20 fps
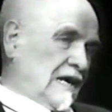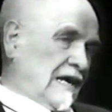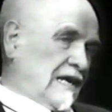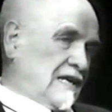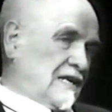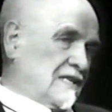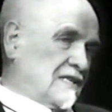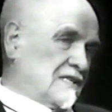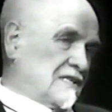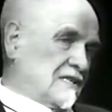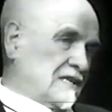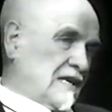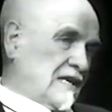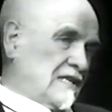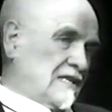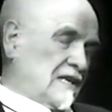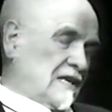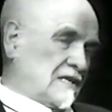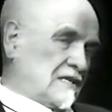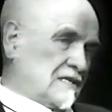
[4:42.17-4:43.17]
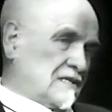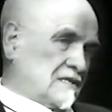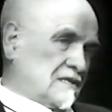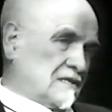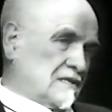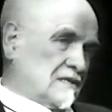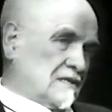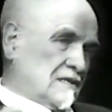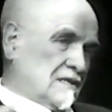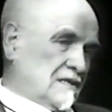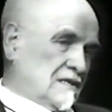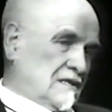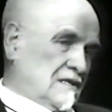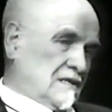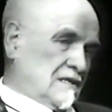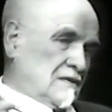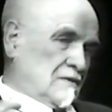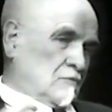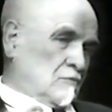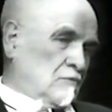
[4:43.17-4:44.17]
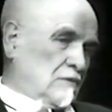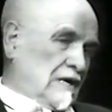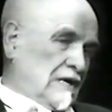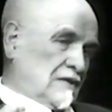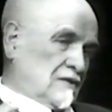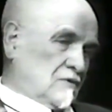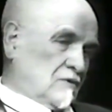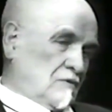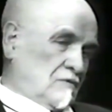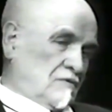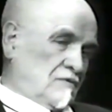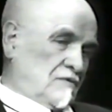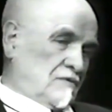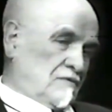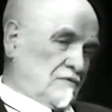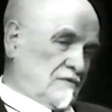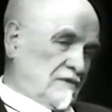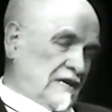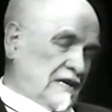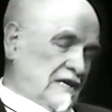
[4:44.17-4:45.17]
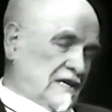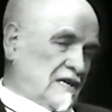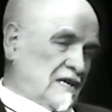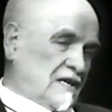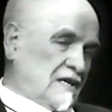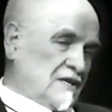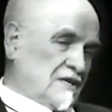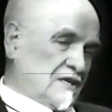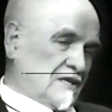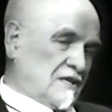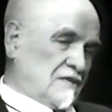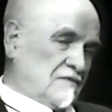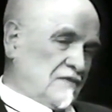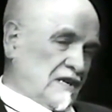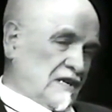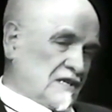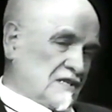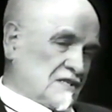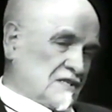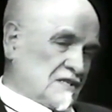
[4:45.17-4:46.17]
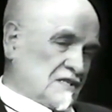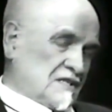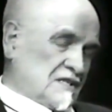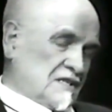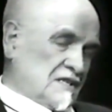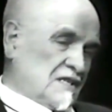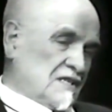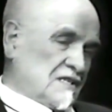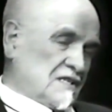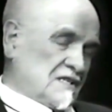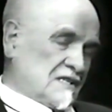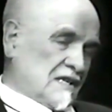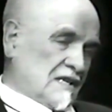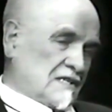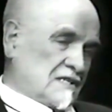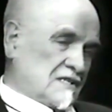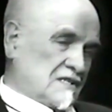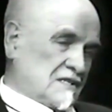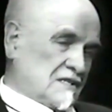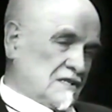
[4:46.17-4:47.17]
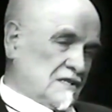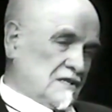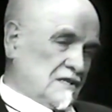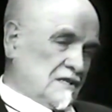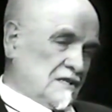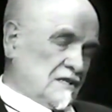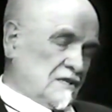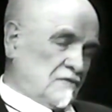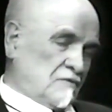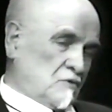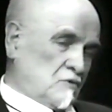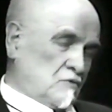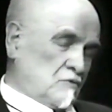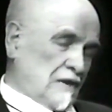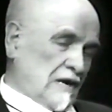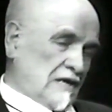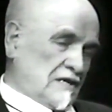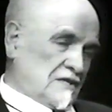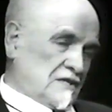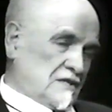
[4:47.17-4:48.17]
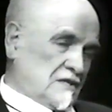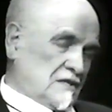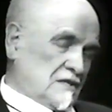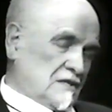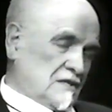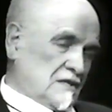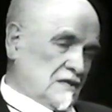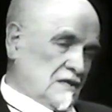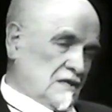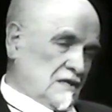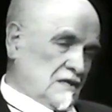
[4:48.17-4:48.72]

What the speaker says: I can say that one of very clear differences is that individuality